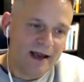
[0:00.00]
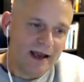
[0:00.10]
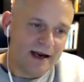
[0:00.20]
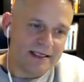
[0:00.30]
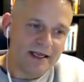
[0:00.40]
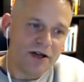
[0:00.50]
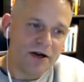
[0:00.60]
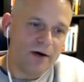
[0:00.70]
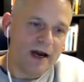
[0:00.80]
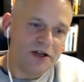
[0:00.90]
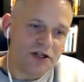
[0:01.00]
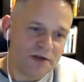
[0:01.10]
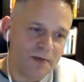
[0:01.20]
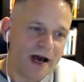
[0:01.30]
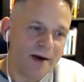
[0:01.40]
And I said, you know, I
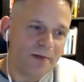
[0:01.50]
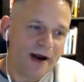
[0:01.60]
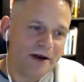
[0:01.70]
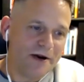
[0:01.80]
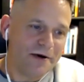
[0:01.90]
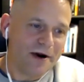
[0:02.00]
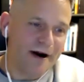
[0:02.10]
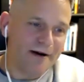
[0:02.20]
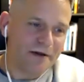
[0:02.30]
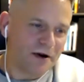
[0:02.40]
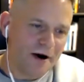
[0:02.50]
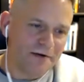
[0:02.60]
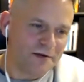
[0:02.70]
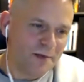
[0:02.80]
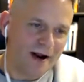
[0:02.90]
just bought a brand new car. The car
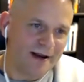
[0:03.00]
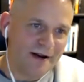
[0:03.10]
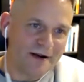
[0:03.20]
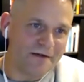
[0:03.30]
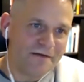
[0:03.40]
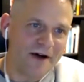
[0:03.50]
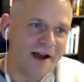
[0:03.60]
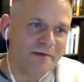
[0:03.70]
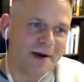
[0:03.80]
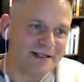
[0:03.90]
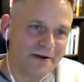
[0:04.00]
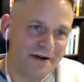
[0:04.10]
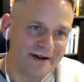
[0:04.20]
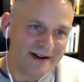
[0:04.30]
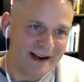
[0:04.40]
was probably like five months
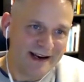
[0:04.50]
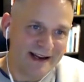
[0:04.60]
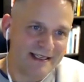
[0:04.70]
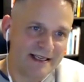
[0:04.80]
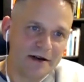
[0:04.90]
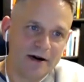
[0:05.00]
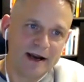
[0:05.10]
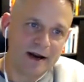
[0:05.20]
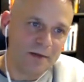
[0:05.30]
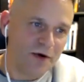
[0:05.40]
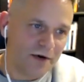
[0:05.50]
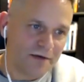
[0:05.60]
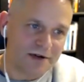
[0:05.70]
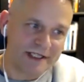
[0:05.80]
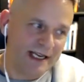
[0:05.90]
old. And I said, you know, I got to move
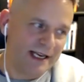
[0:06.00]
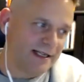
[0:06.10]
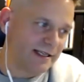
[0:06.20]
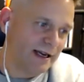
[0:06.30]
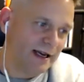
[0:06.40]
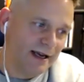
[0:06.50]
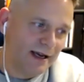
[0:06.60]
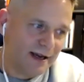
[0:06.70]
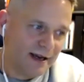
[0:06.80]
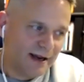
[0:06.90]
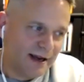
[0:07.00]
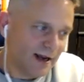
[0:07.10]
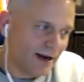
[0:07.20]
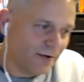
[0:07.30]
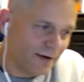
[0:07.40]
overseas and I got
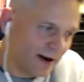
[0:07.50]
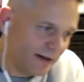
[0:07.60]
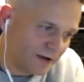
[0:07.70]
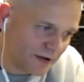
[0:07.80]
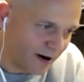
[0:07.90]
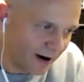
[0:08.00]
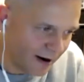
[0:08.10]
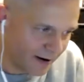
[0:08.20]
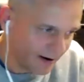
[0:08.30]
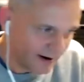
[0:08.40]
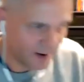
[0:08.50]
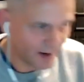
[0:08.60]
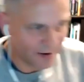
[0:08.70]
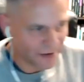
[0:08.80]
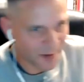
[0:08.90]
to get rid of this car and I'm
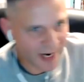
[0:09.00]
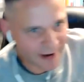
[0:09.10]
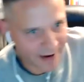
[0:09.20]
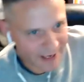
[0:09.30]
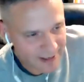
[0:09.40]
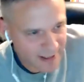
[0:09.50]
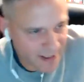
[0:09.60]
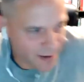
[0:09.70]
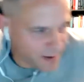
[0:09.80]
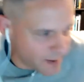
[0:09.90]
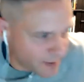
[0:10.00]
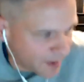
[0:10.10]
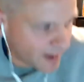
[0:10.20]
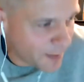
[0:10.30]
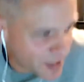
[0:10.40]
going to lose money on it. And he said,
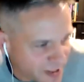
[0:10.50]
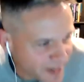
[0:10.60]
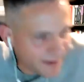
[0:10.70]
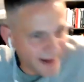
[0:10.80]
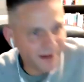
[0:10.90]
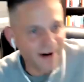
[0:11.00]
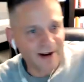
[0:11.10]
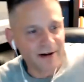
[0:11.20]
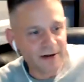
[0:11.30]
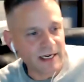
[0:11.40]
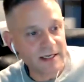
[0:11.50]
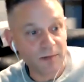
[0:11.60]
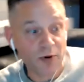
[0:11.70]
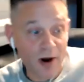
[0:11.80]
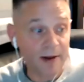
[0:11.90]
well, how much do you think you're going to lose? I
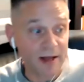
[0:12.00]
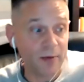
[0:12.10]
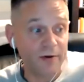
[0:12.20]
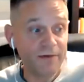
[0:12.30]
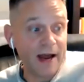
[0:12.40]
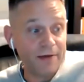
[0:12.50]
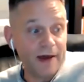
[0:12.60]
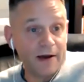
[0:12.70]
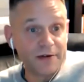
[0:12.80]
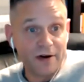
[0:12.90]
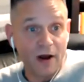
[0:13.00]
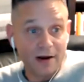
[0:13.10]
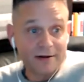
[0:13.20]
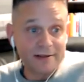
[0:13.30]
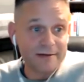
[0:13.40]
said, probably about $5,000,
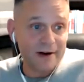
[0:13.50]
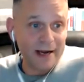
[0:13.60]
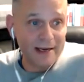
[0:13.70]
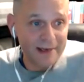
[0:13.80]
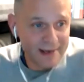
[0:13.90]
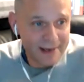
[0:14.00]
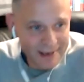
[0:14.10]
right?